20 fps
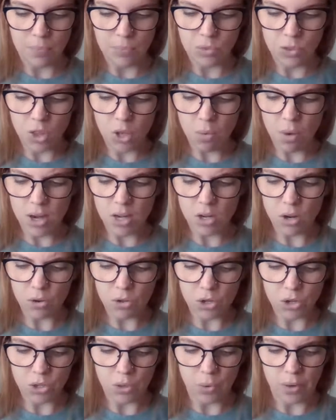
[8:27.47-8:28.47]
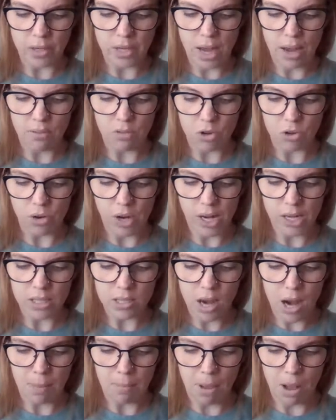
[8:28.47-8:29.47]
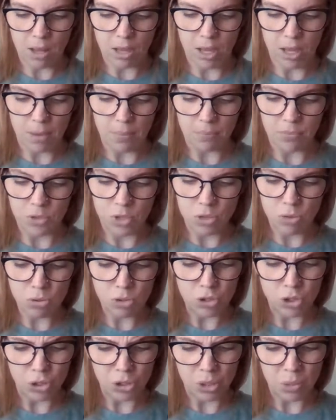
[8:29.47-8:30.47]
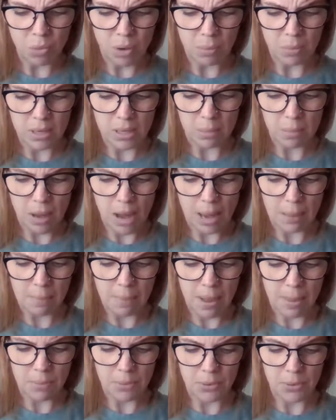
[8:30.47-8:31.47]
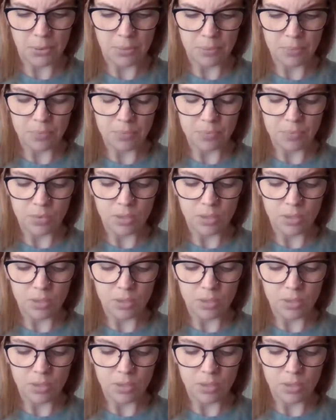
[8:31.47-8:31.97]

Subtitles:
Though I know you're going to have a great time, Augie. You sure you want me to pack Babu?